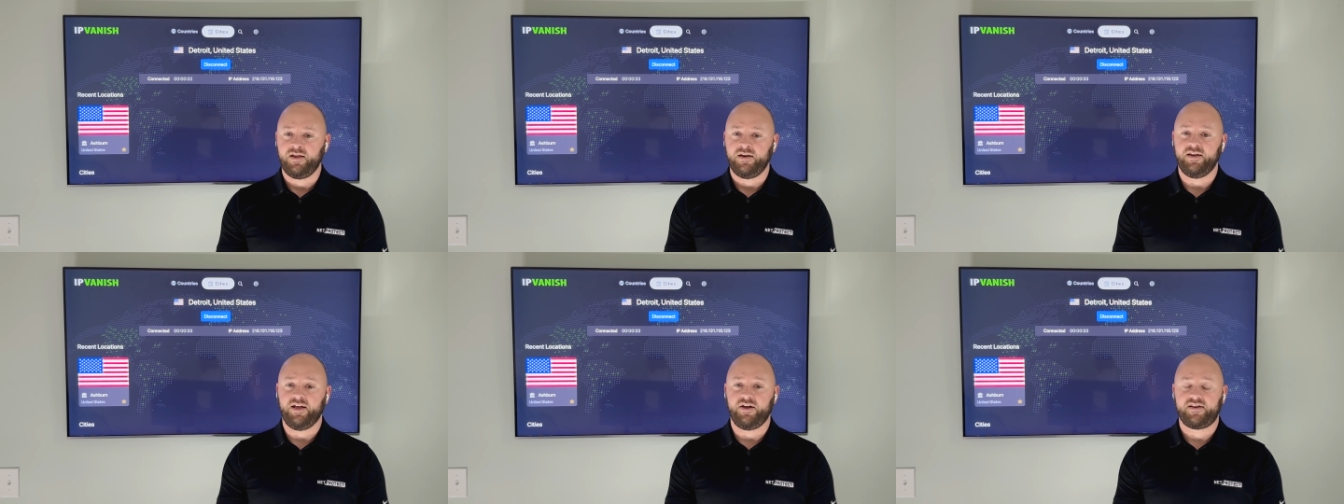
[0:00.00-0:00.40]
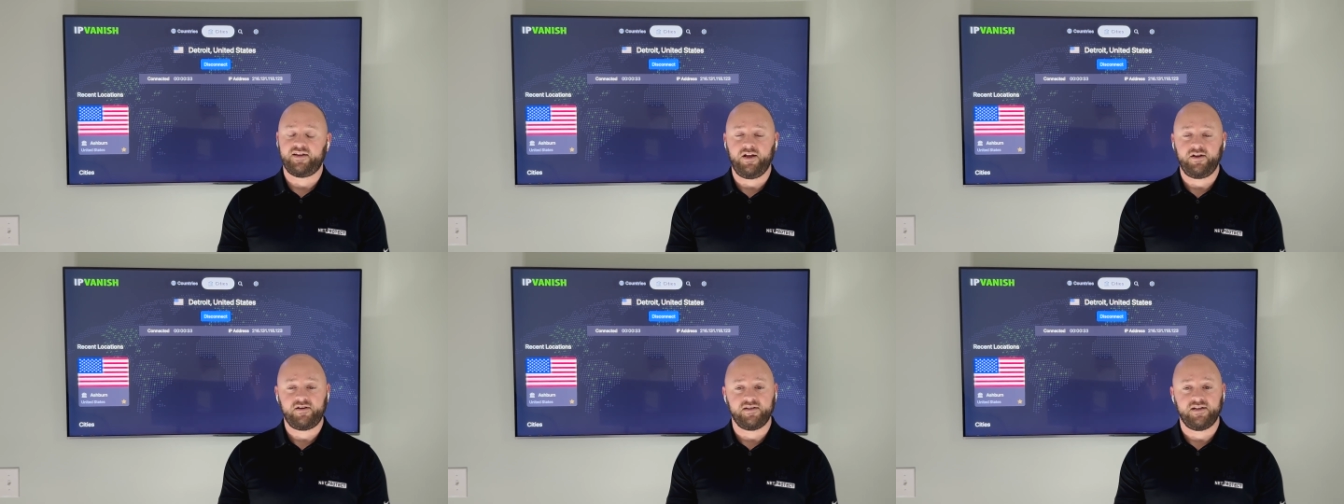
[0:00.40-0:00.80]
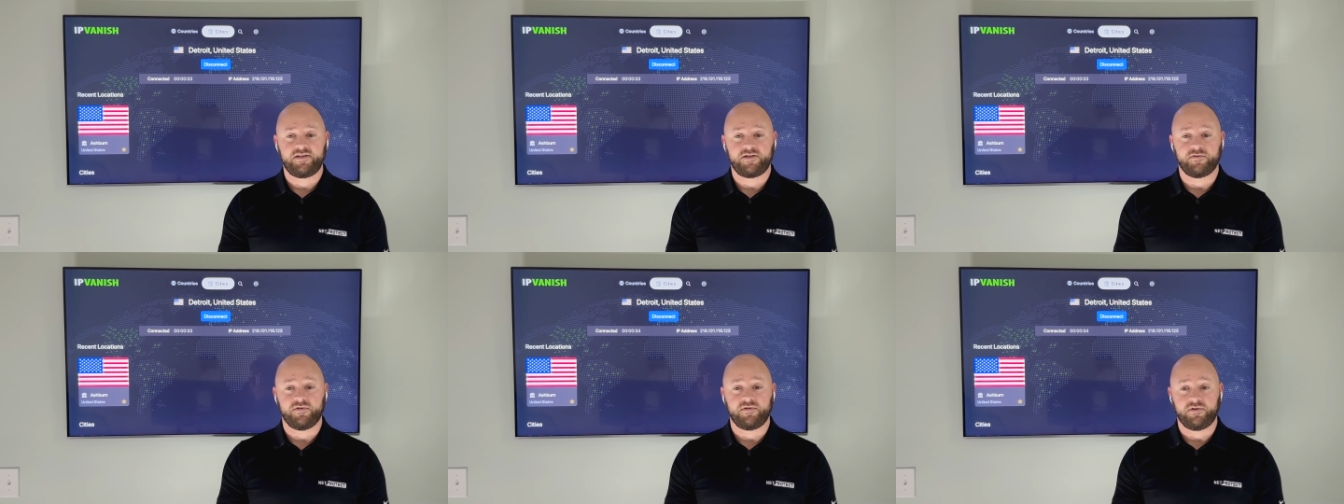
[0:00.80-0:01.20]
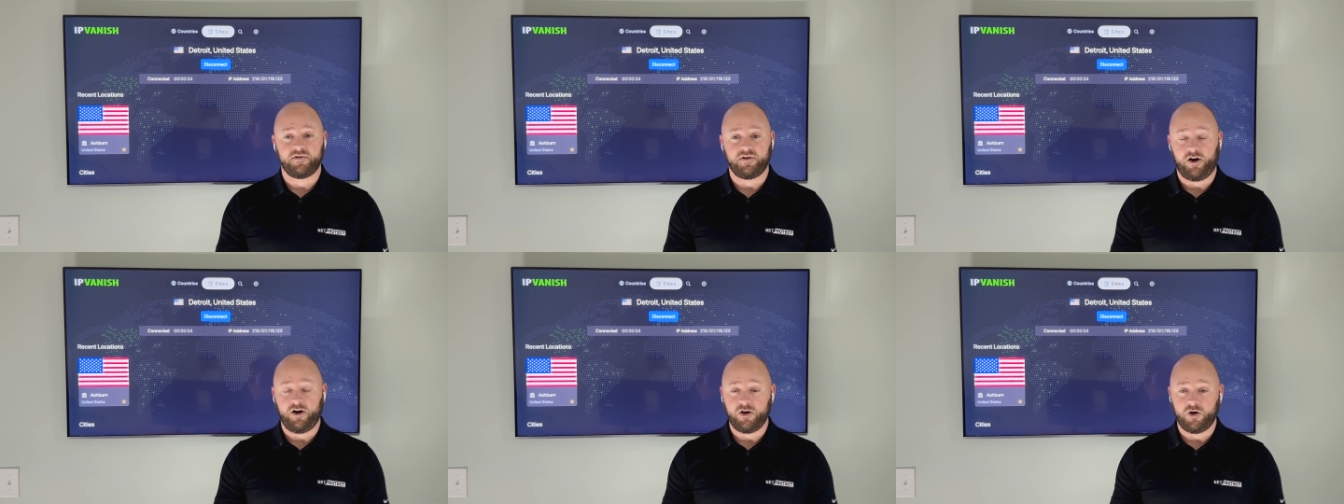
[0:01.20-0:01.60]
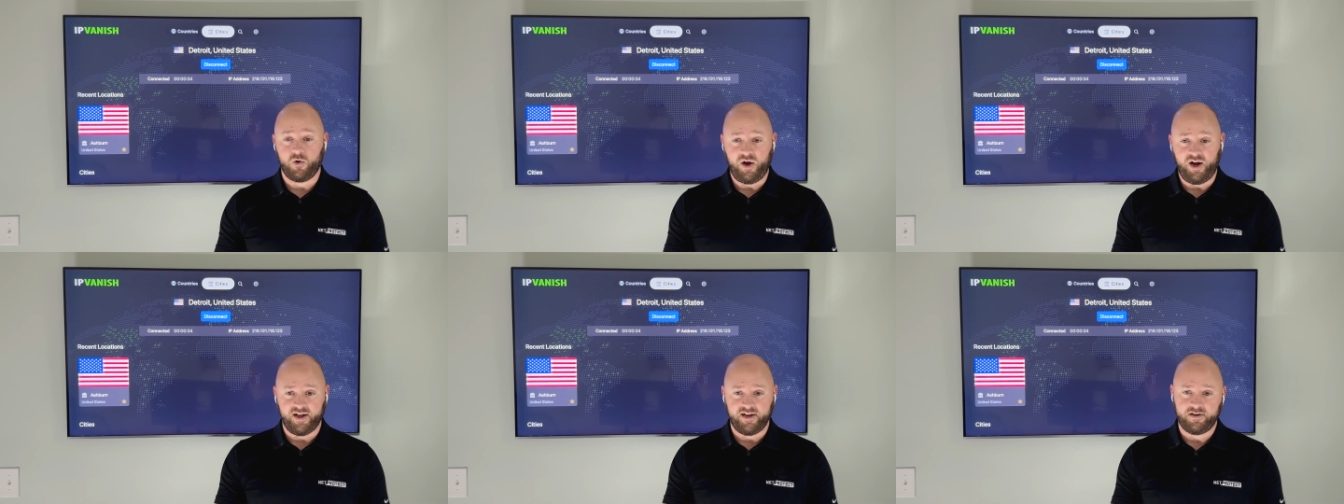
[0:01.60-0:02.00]
Now to calculate the
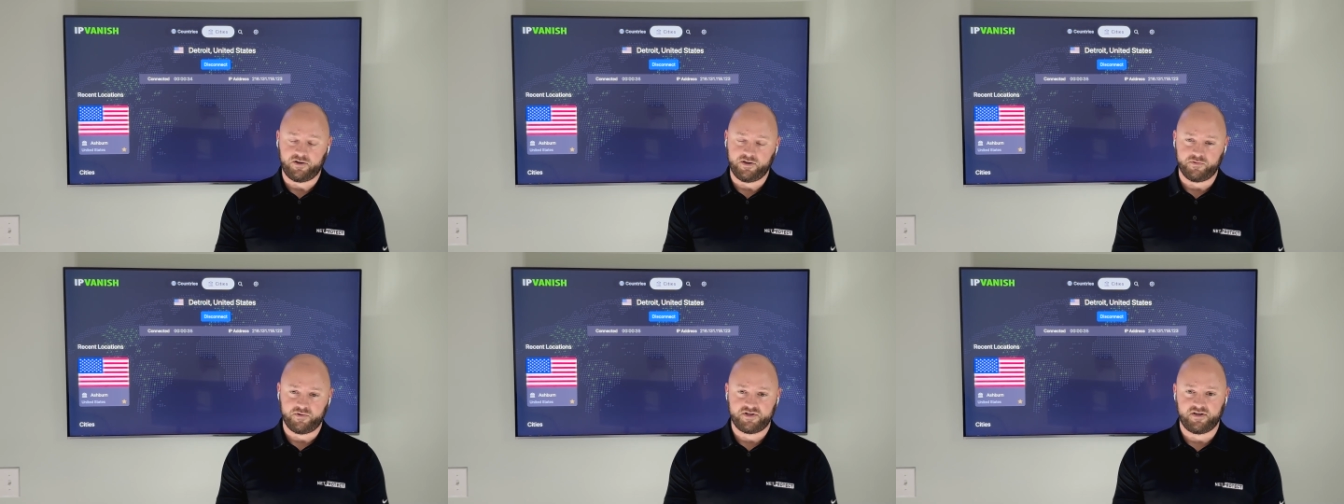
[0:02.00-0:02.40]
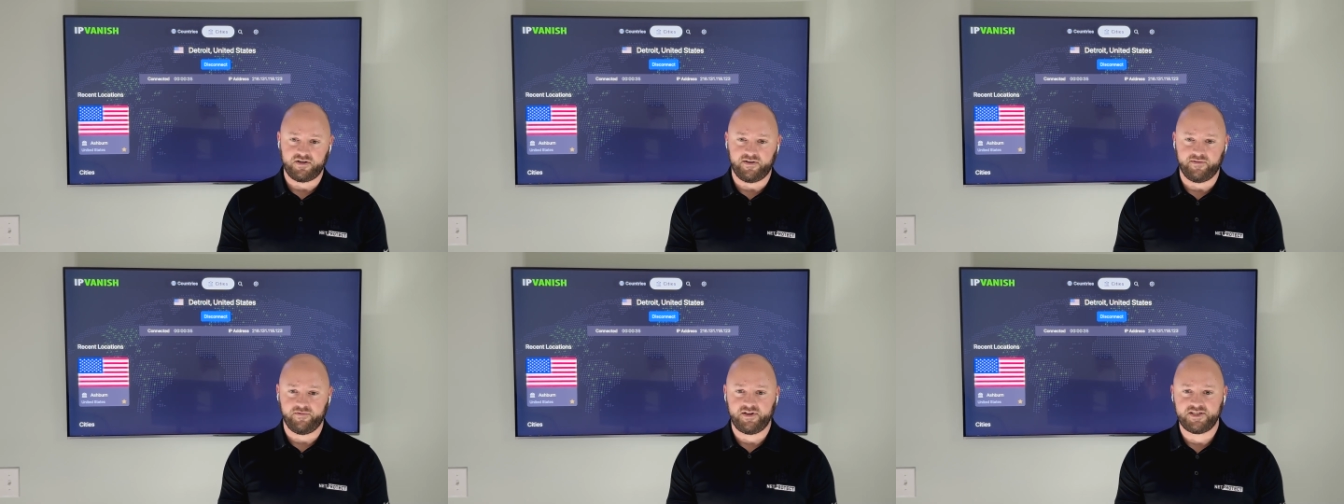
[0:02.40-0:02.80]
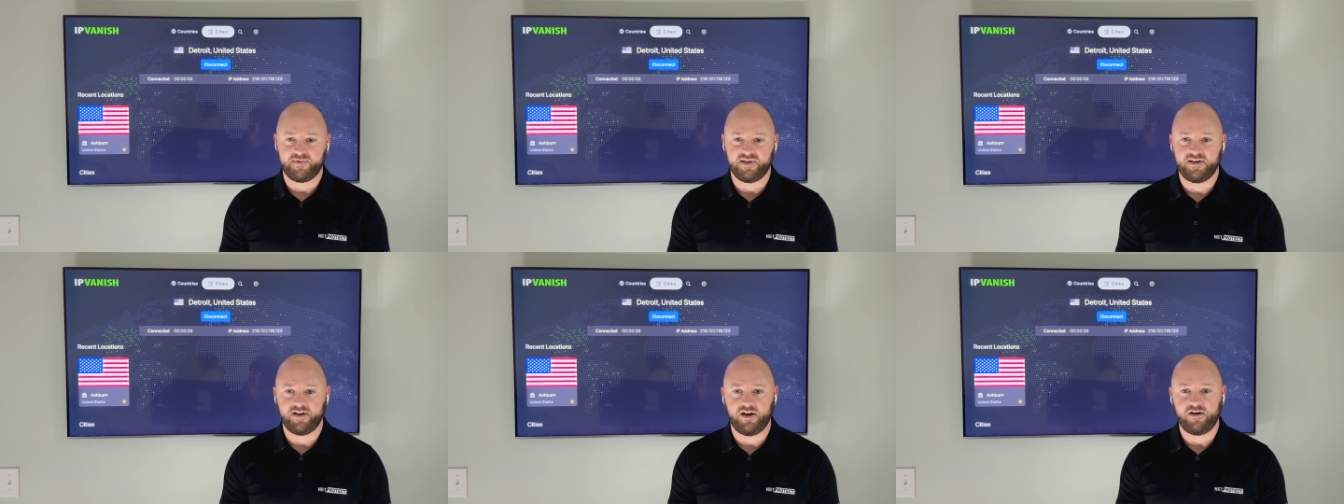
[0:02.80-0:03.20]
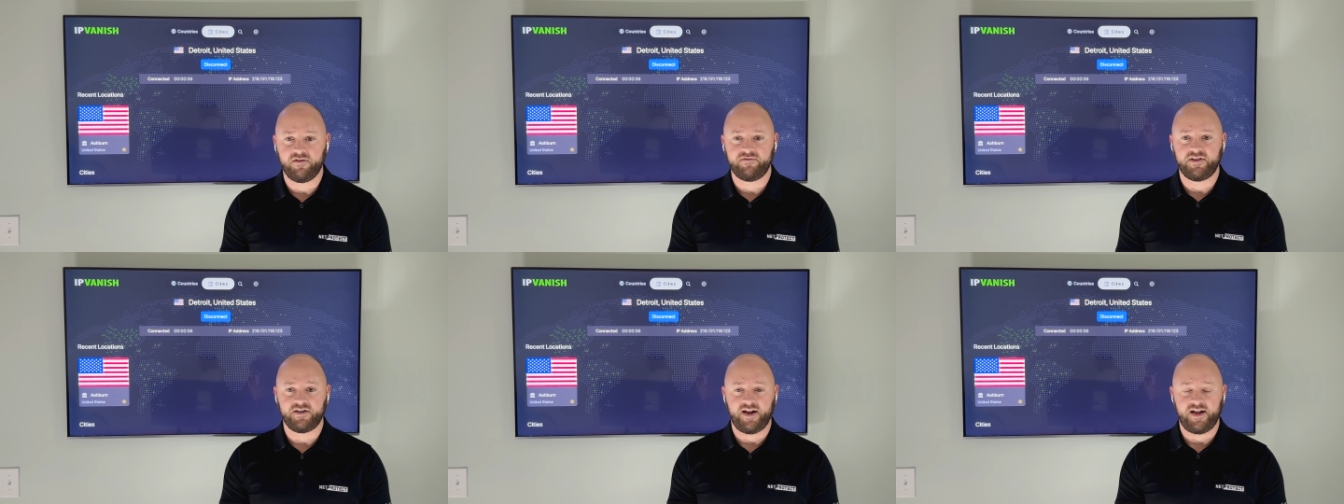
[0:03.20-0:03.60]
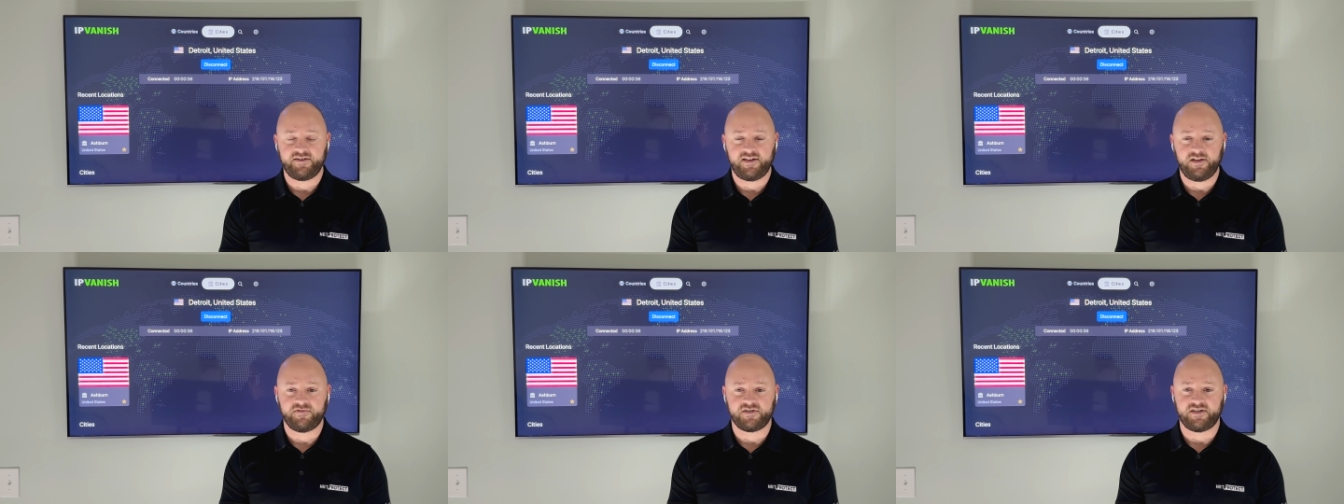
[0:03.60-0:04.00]
ROI, or the return on investment, of their
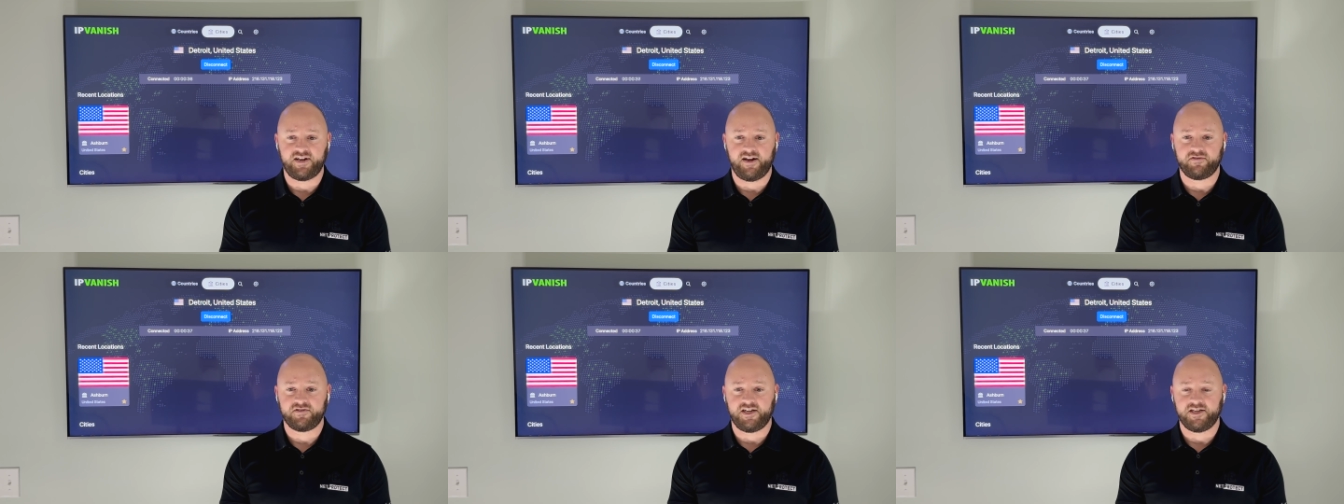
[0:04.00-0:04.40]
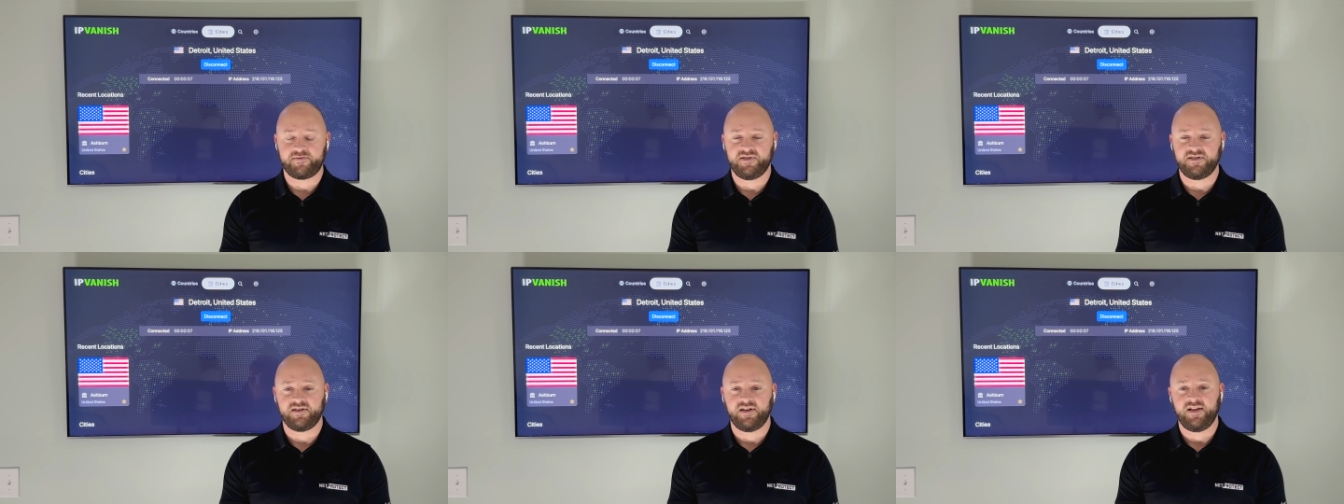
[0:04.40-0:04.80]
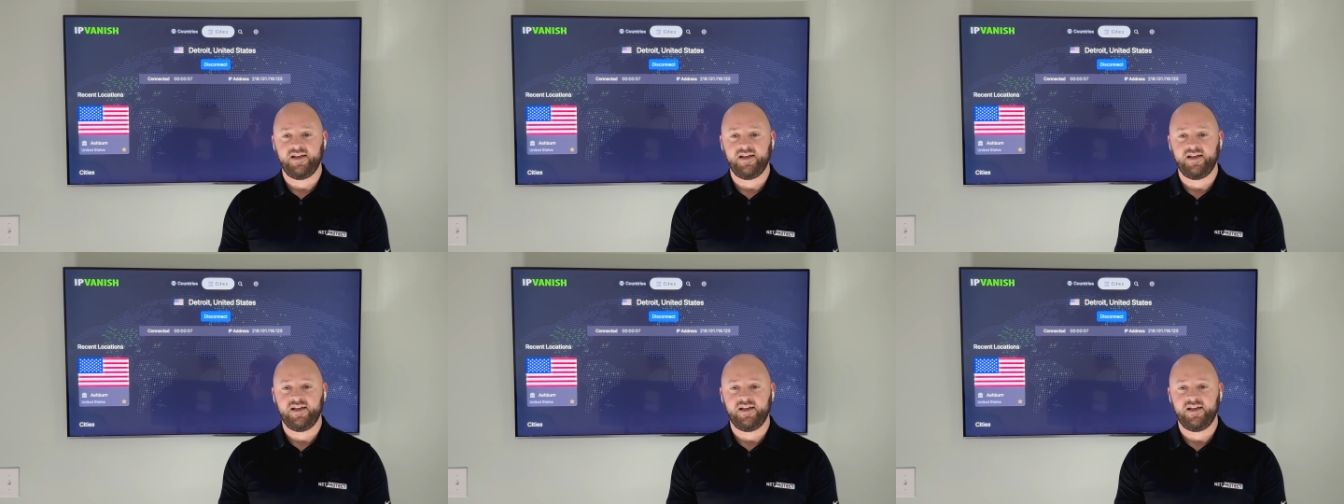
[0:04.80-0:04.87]
television advertisement,